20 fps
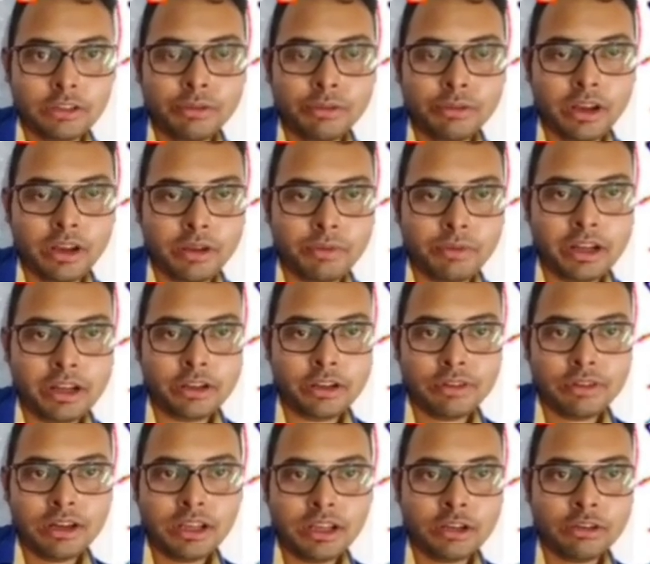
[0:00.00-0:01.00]
And x to the
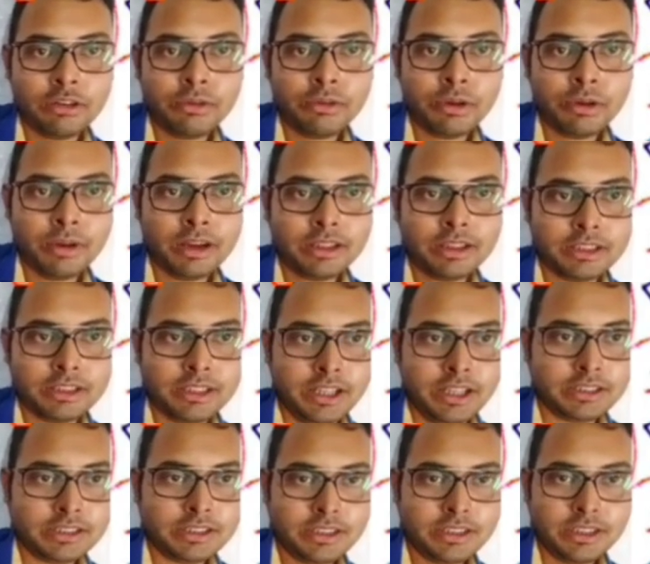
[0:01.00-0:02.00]
power m minus 1 e to the power
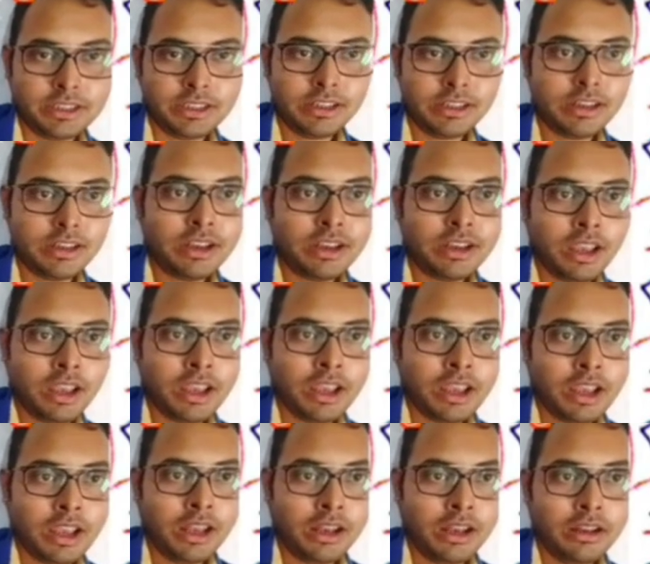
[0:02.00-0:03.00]
minus x dx.
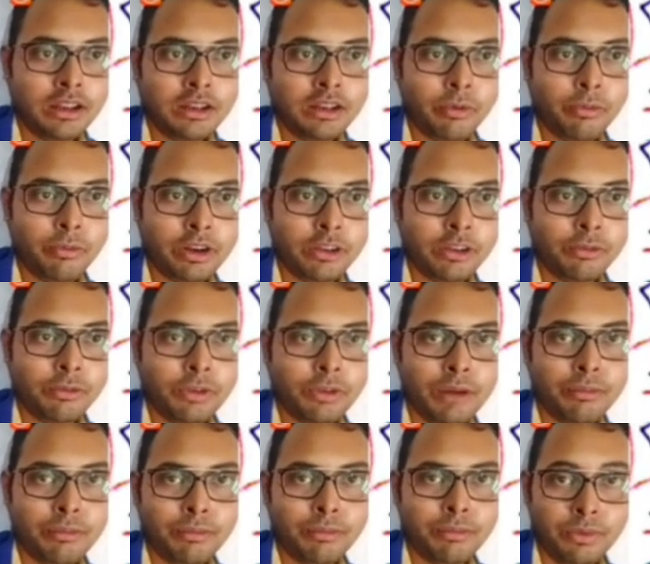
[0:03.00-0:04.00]
And
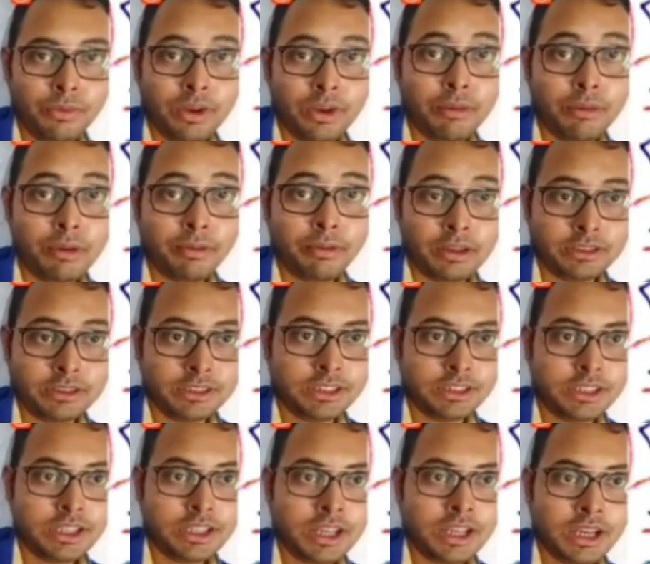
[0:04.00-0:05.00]
property of
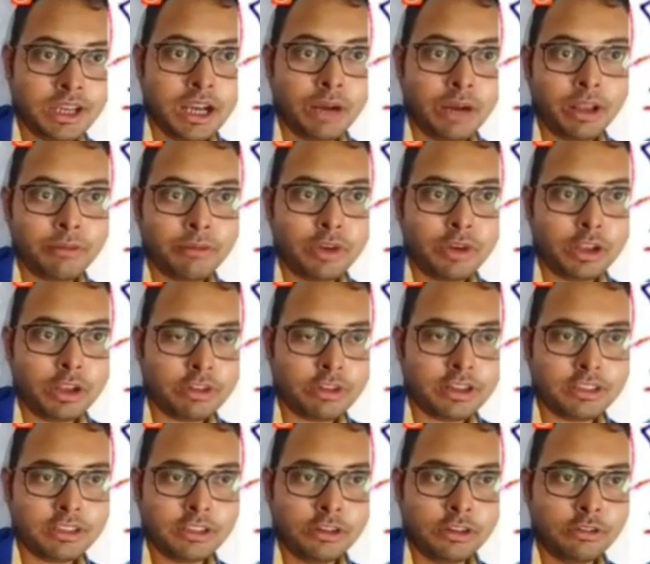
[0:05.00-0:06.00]
gamma function,
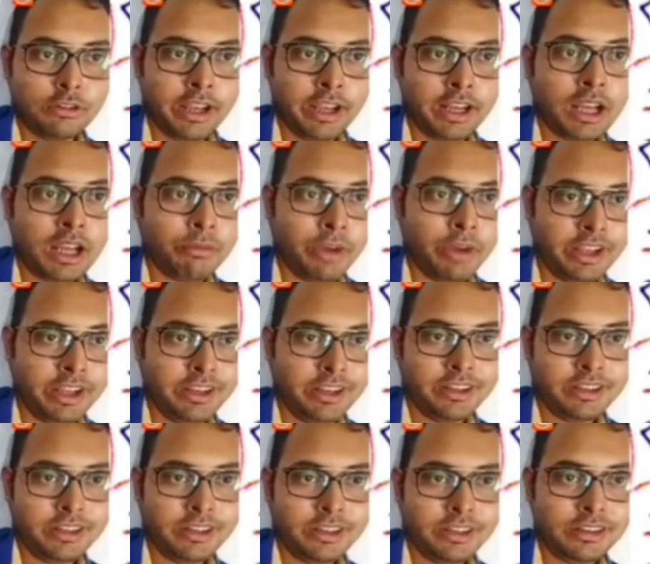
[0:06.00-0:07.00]
gamma n plus 1 is equal to
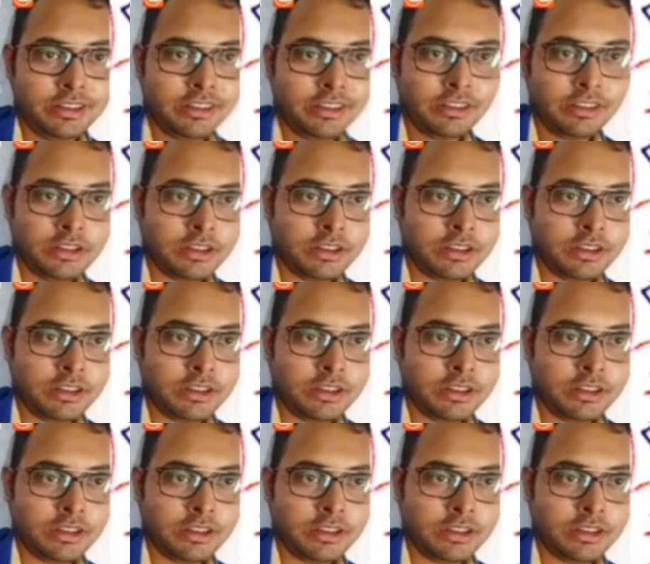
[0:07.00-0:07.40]
n gamma n.